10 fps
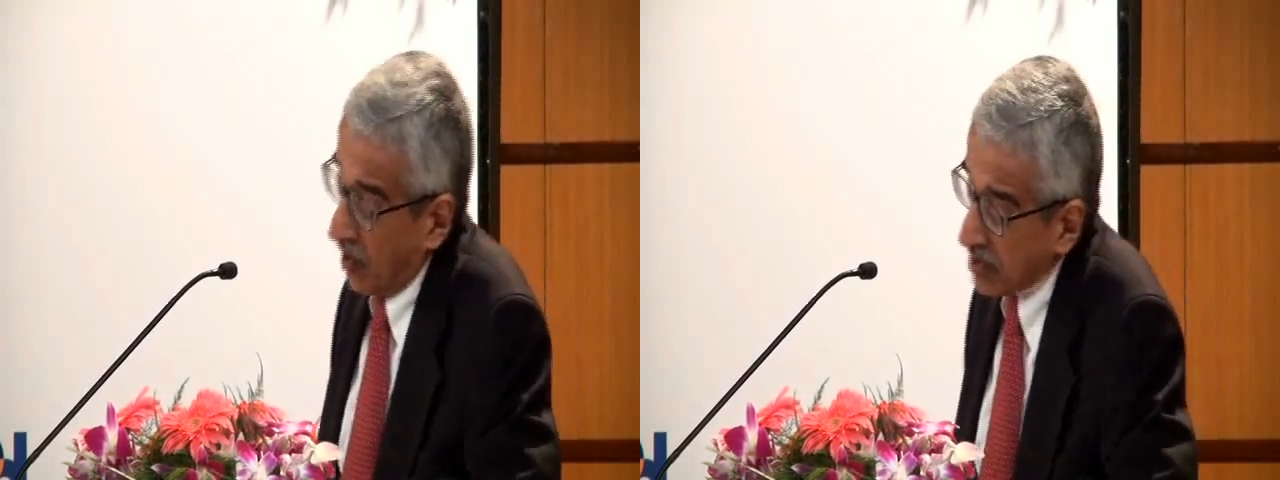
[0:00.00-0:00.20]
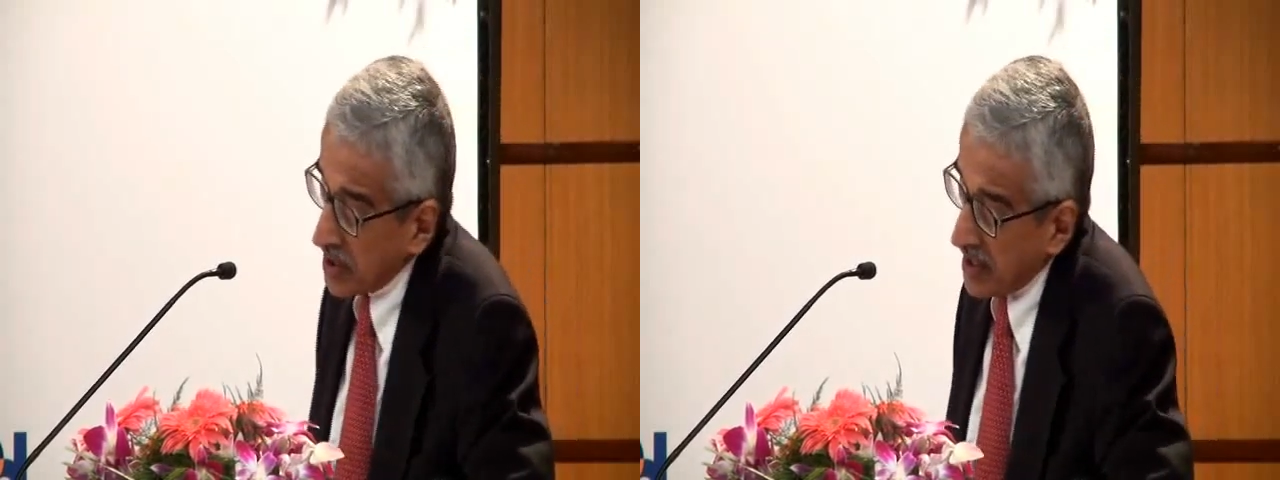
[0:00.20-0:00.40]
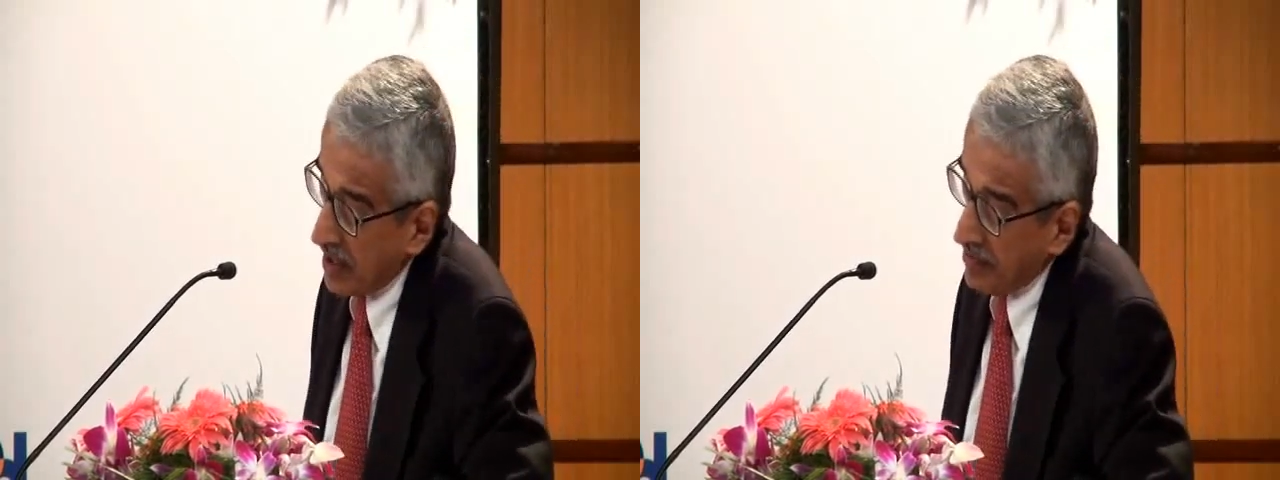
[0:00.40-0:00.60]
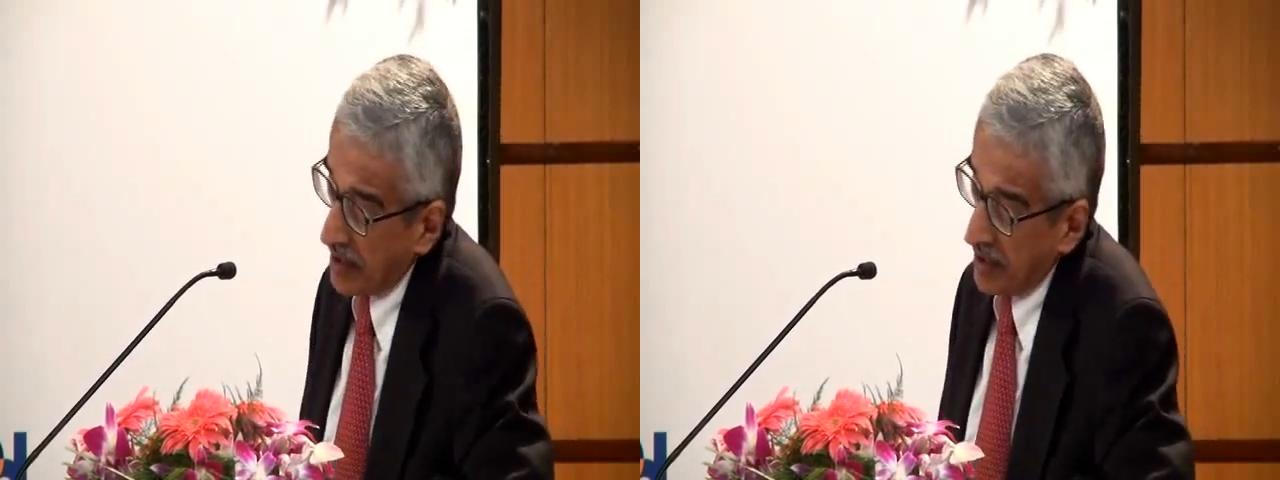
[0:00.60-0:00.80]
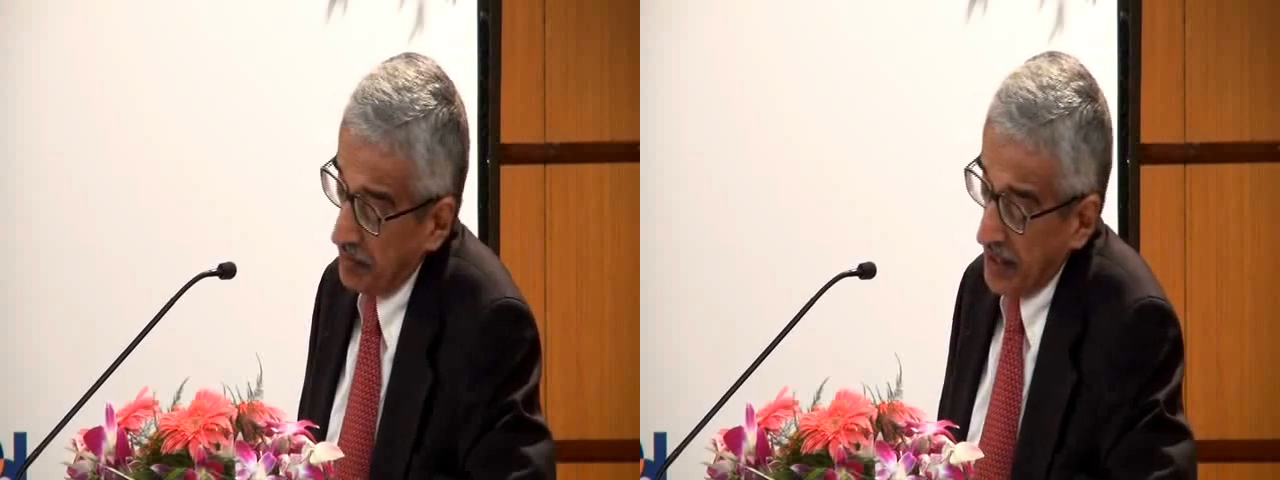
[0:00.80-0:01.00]
which are
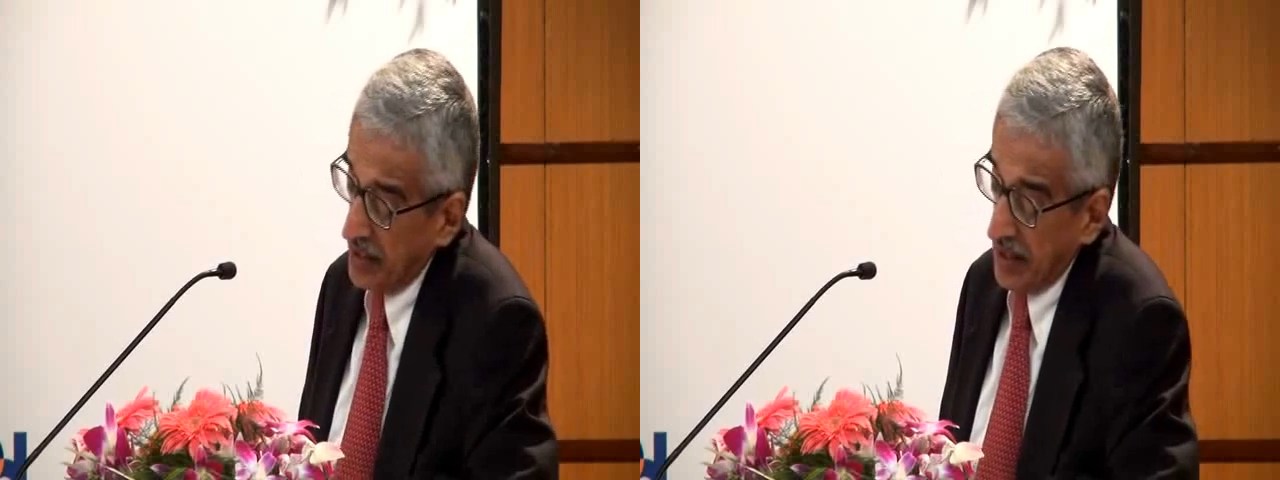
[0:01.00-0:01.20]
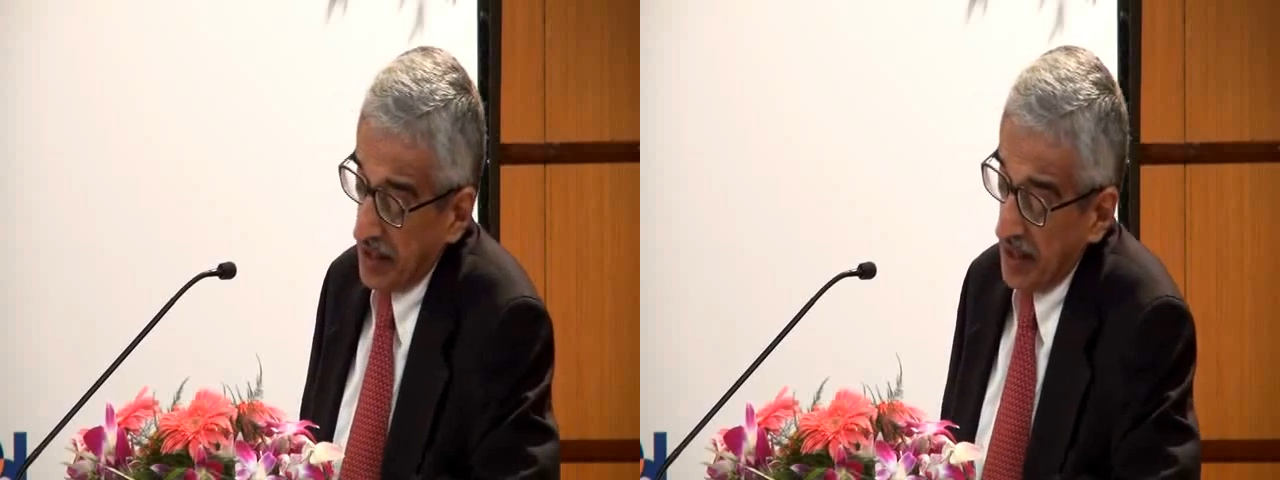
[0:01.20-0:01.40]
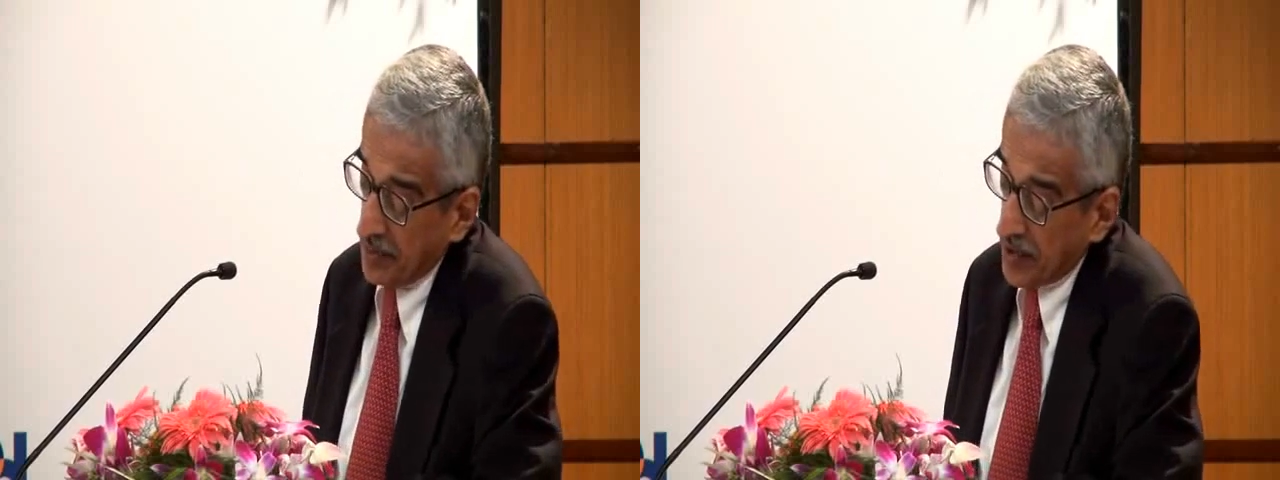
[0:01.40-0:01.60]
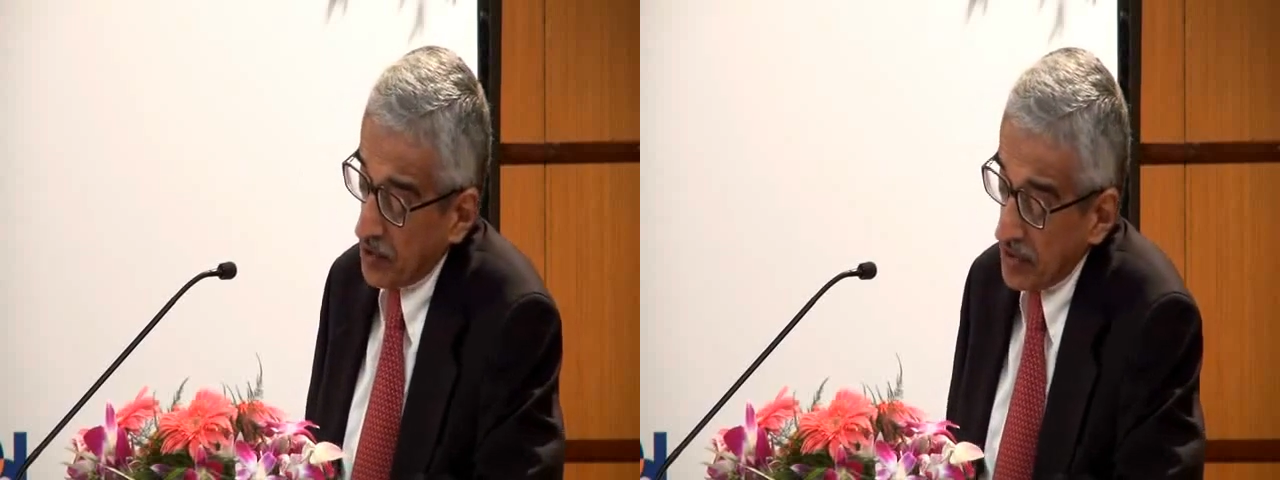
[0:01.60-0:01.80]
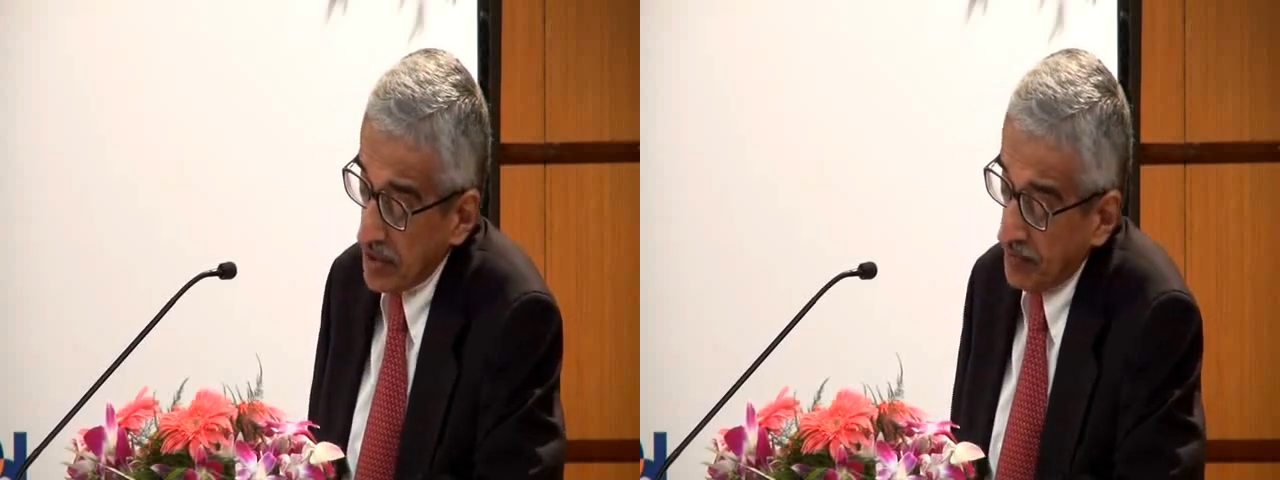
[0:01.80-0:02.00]
not in our
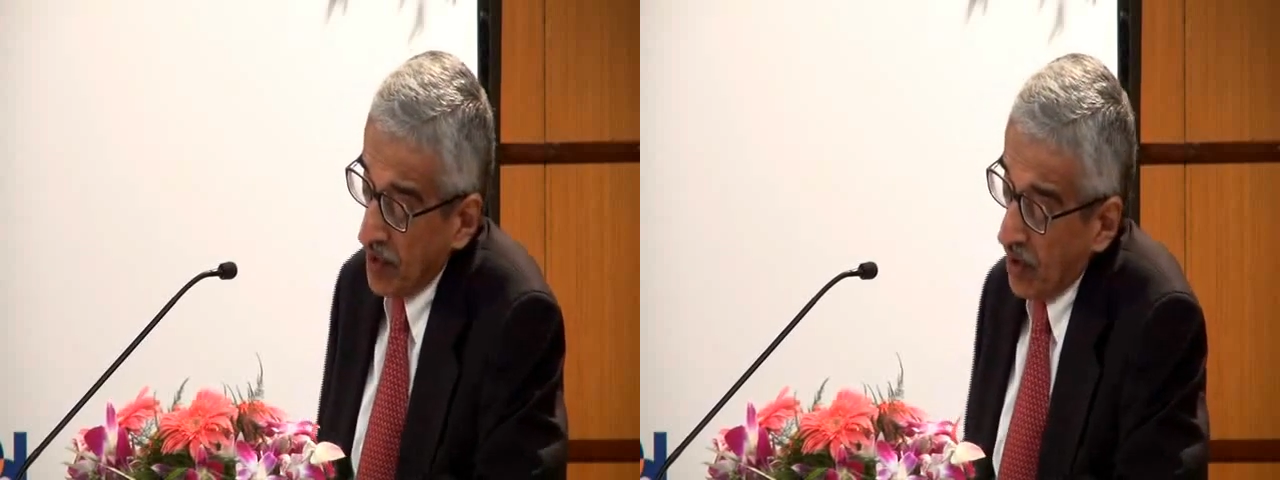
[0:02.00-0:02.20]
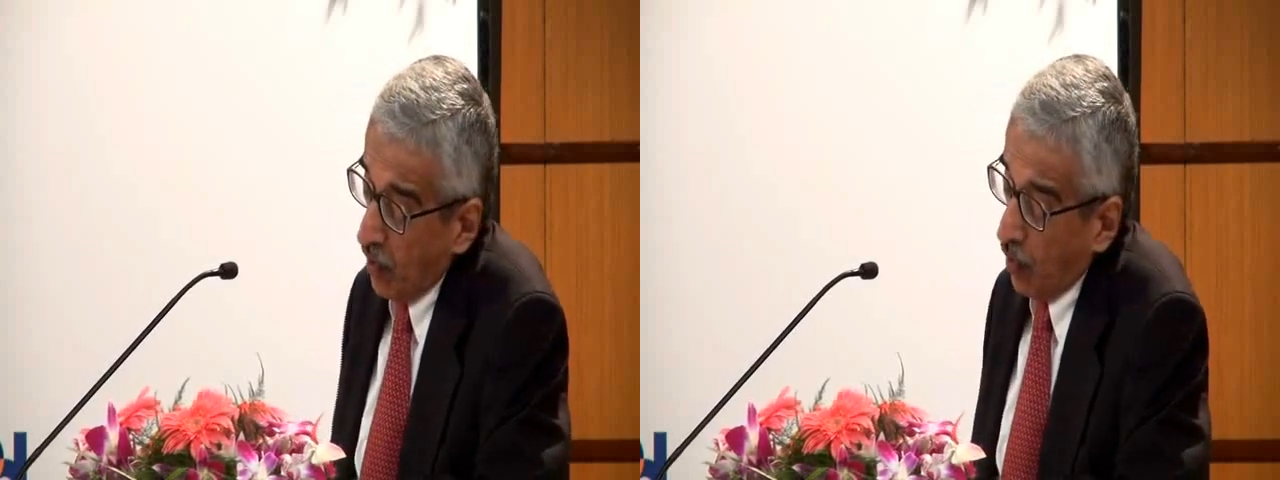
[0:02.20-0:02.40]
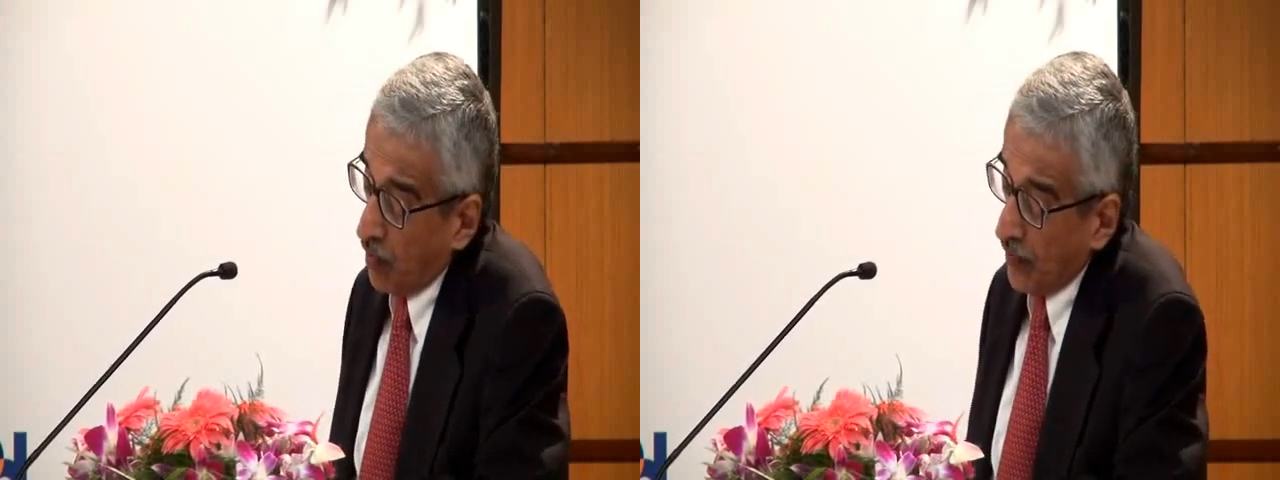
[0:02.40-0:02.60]
immediate neighborhood,